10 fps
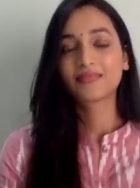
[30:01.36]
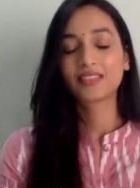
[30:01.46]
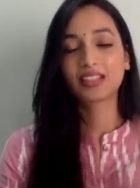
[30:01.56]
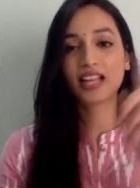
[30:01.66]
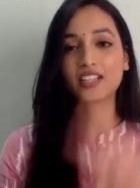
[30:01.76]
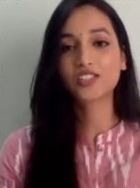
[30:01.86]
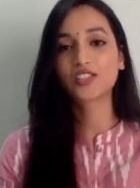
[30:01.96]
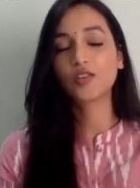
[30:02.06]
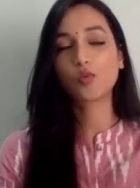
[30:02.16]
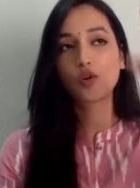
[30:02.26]

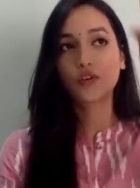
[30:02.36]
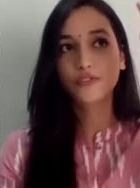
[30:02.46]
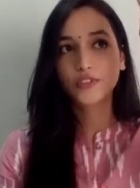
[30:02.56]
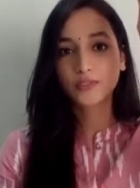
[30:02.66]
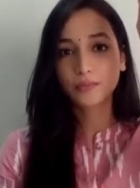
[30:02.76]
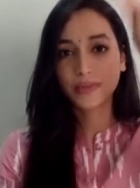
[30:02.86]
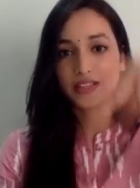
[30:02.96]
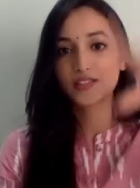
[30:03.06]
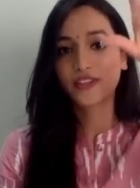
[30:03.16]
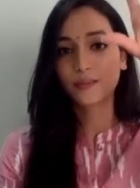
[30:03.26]
National award for the
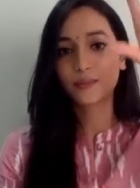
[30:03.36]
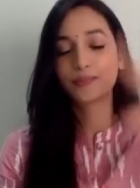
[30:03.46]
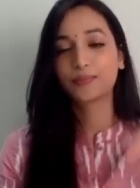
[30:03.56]
best film.